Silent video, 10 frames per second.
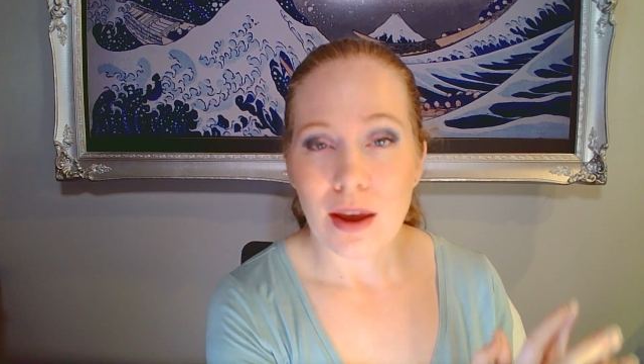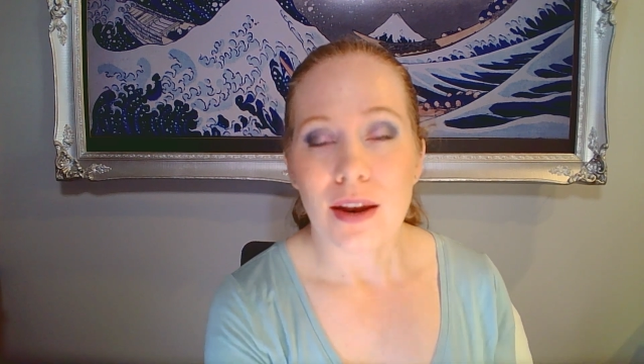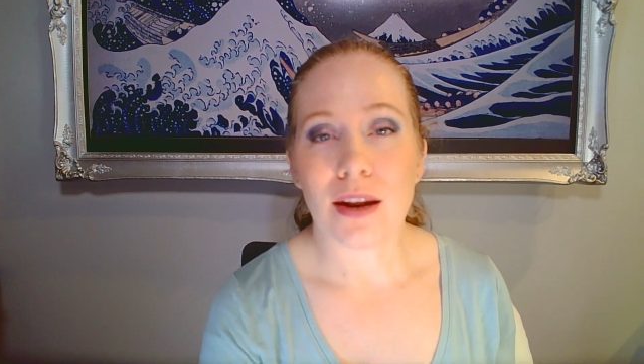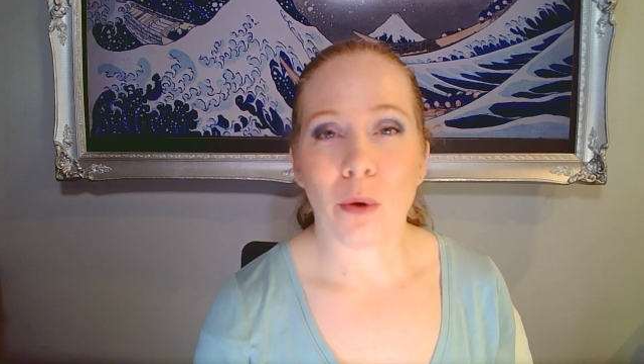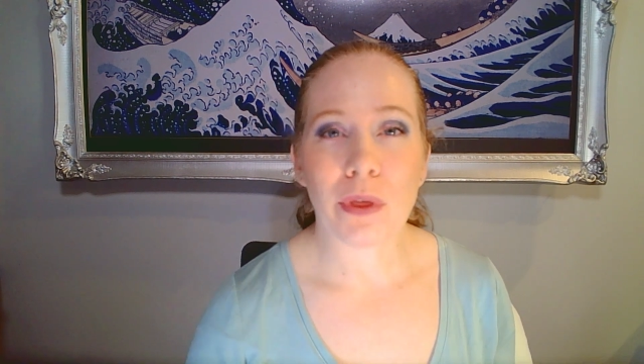
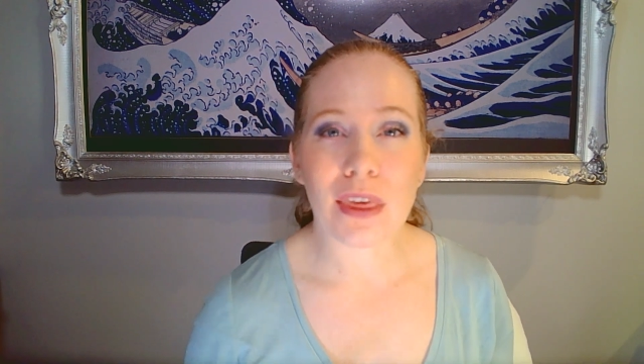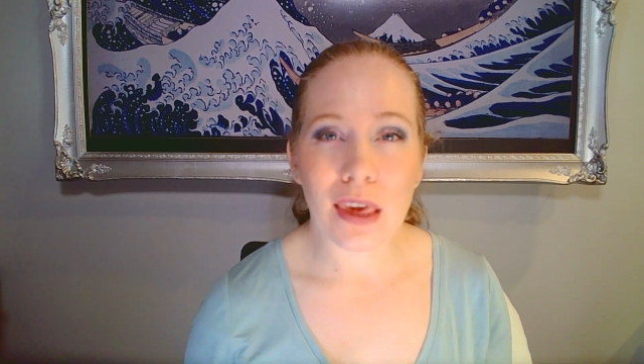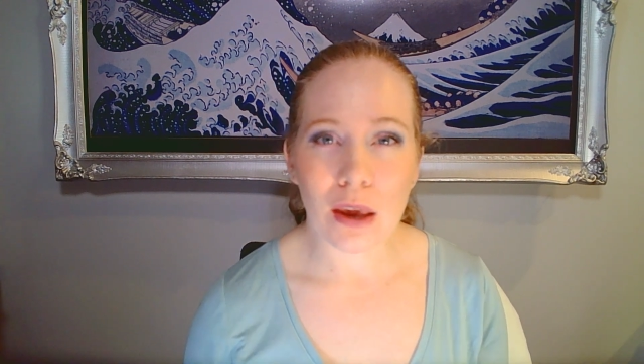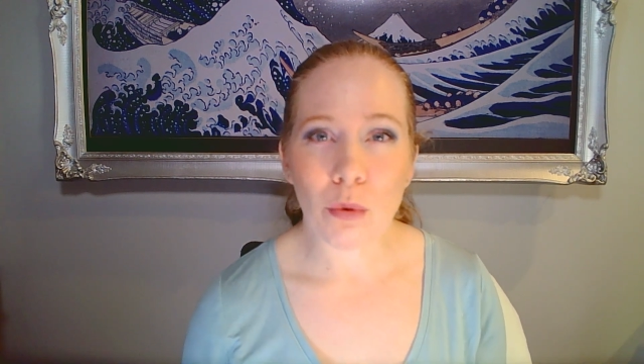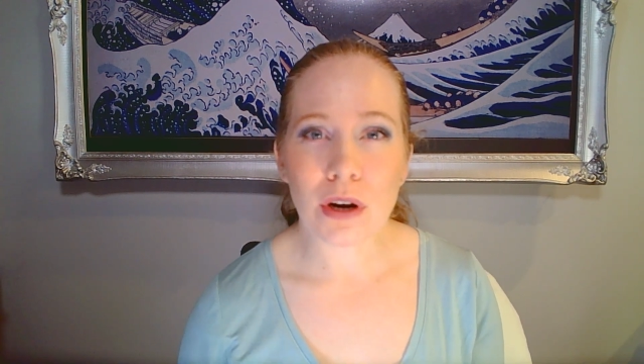Now with
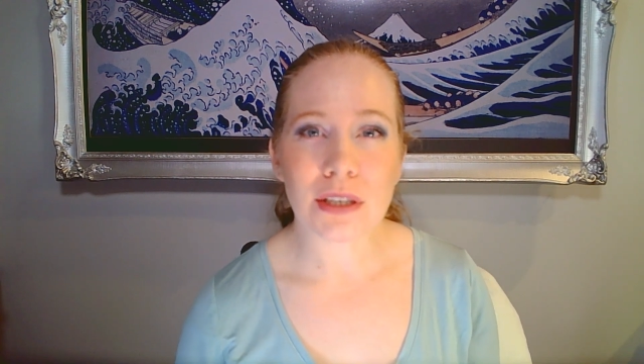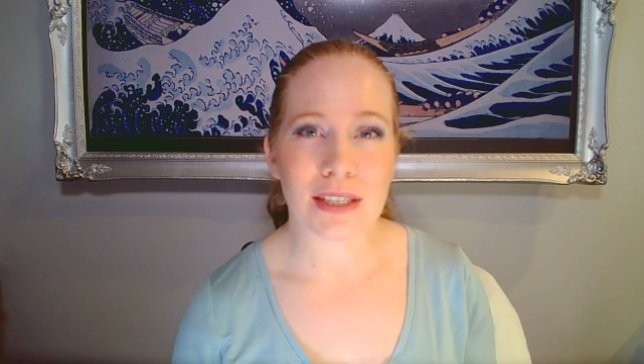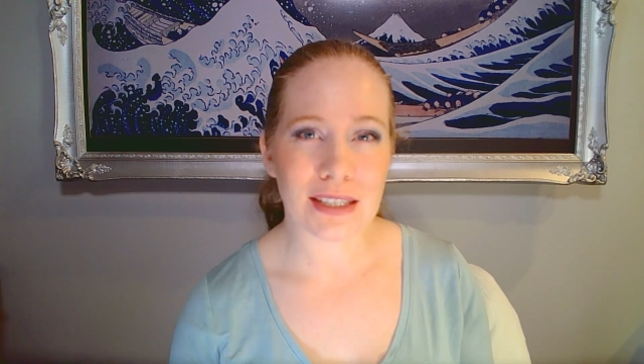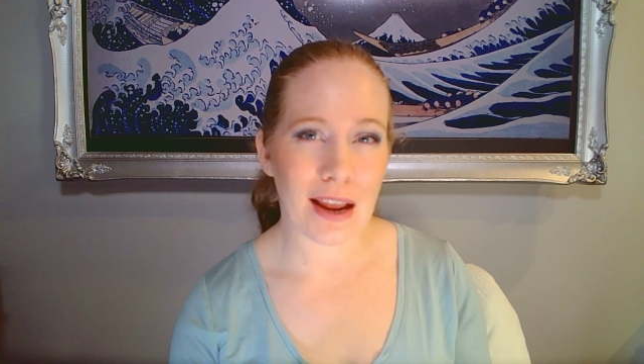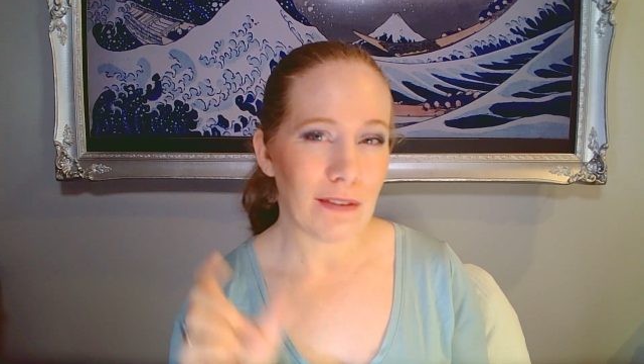keywords, it
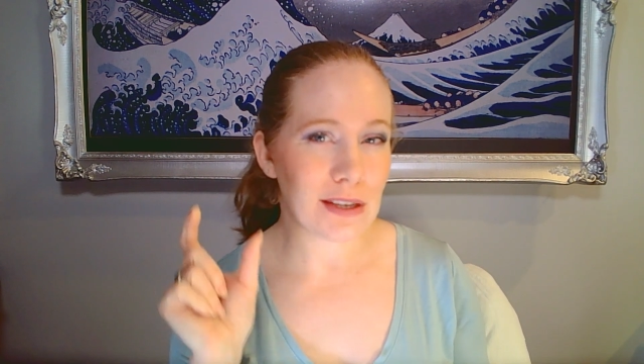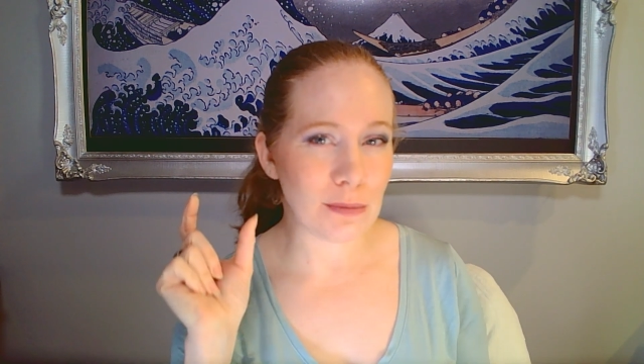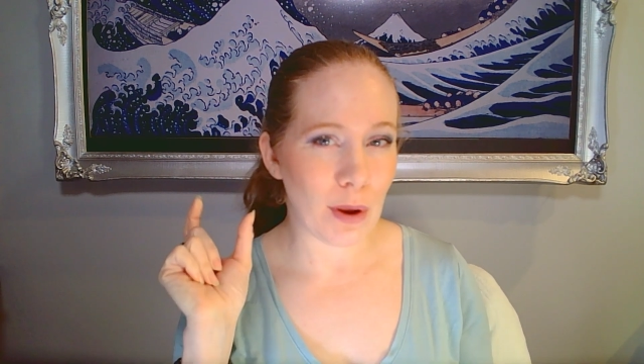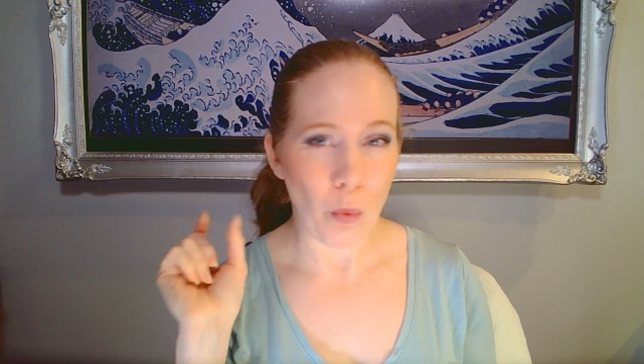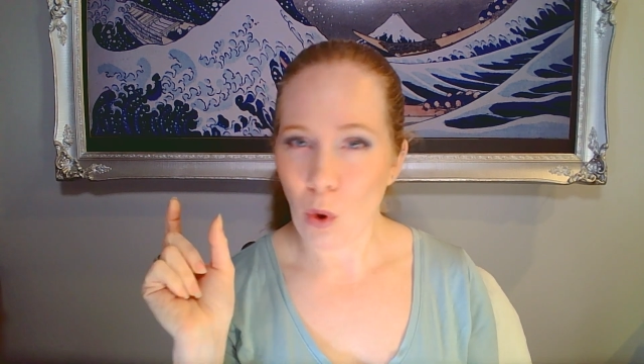doesn't have to
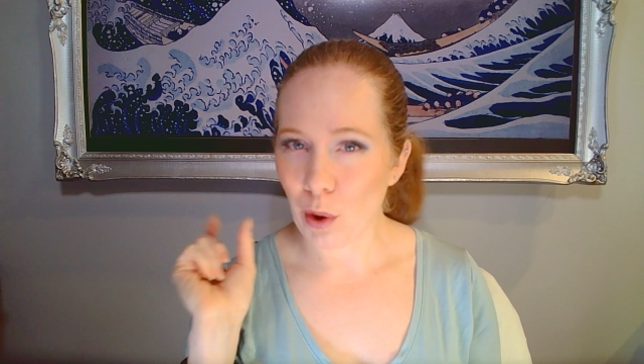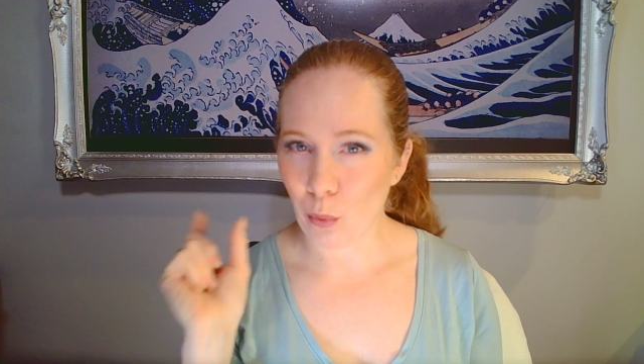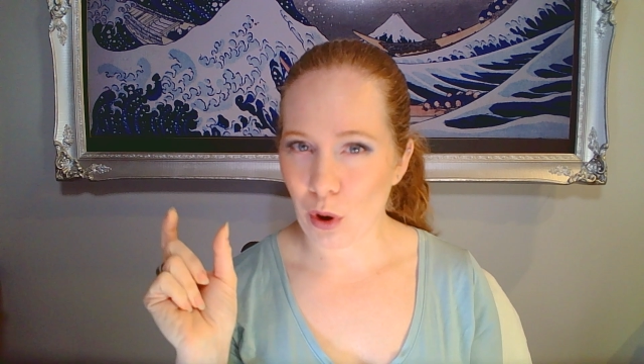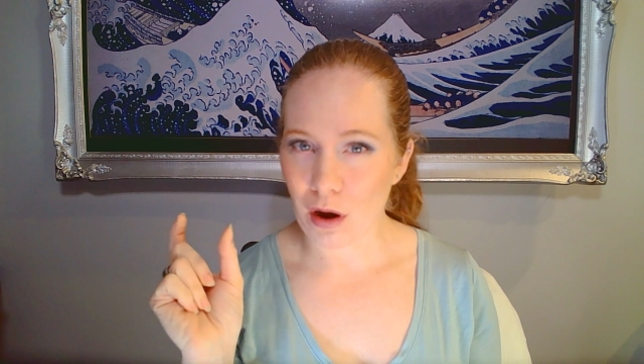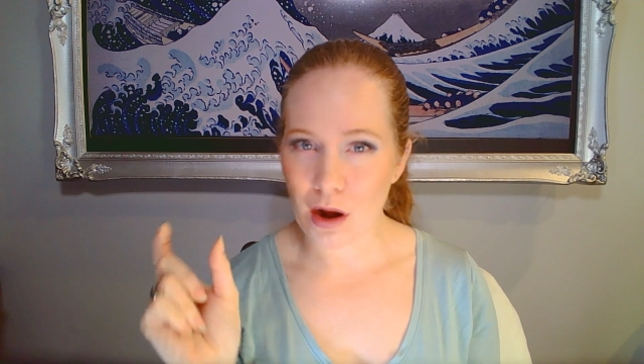just be one
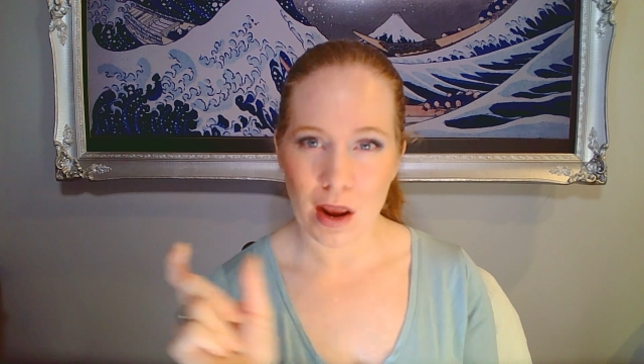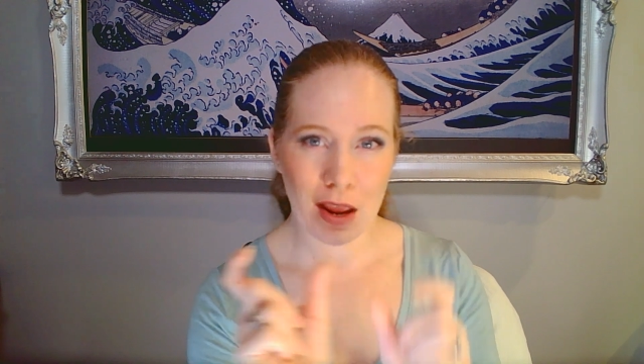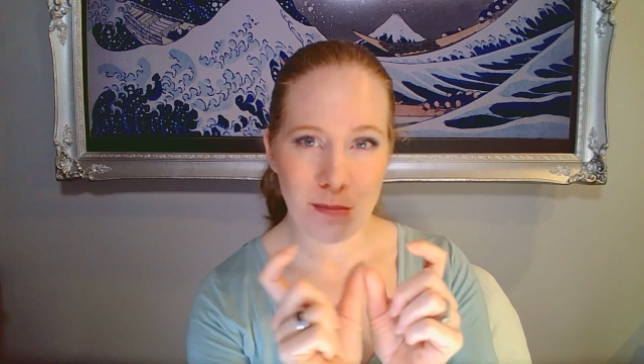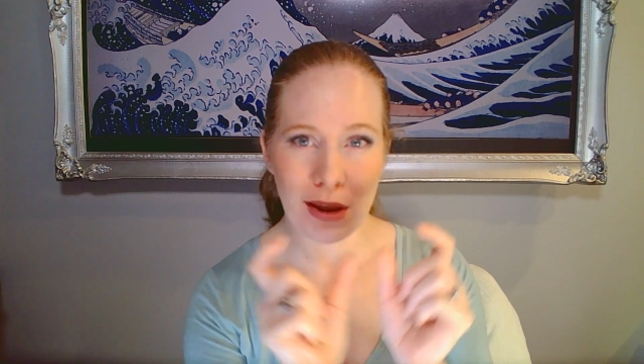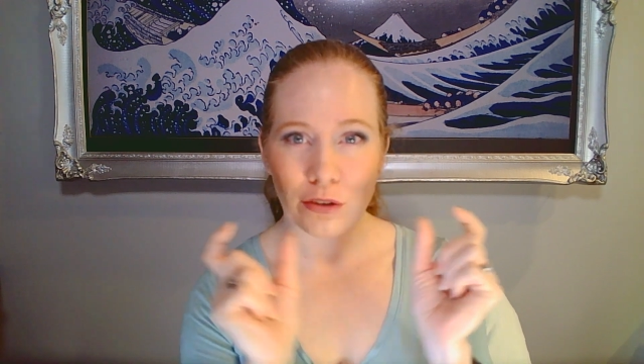word. It
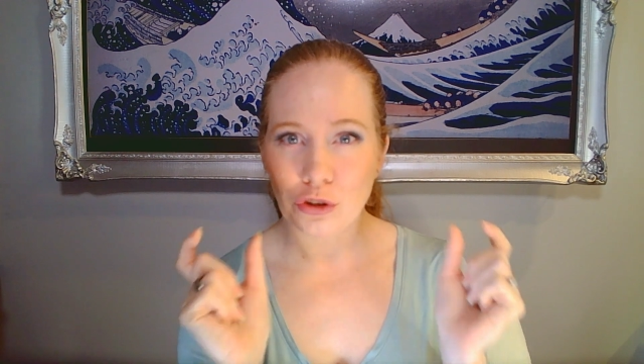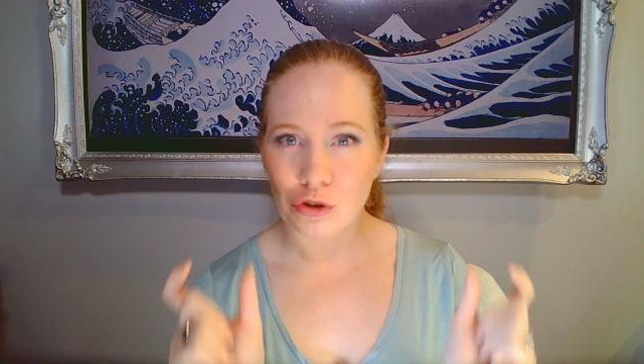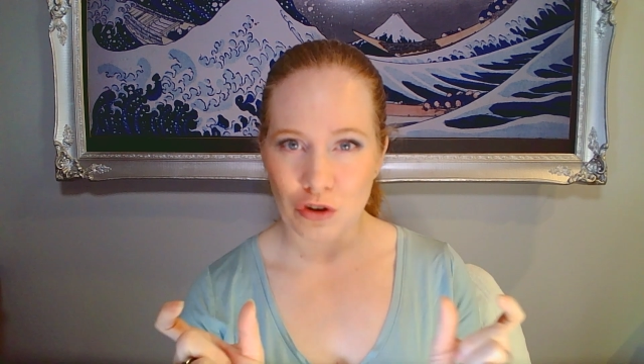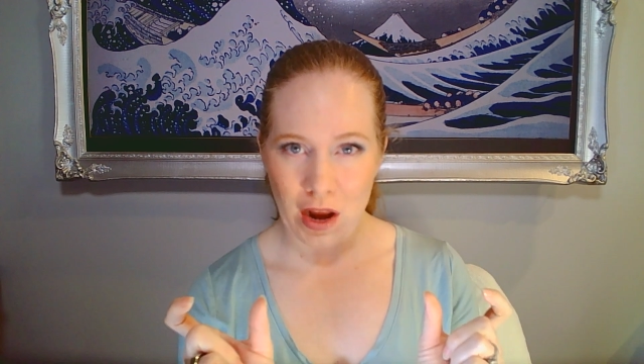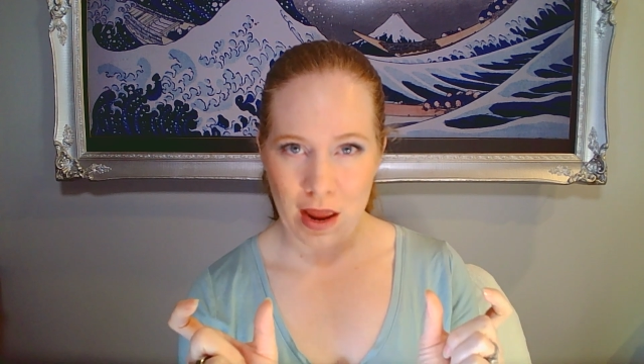can be a
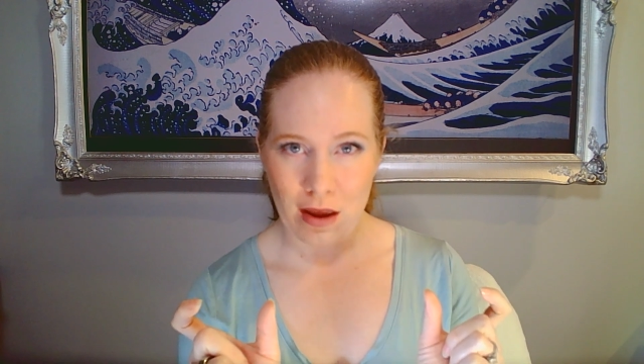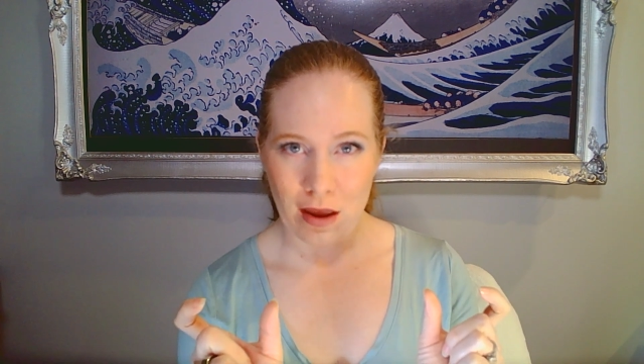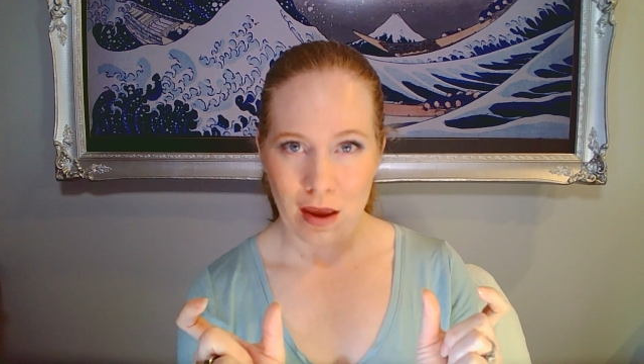string.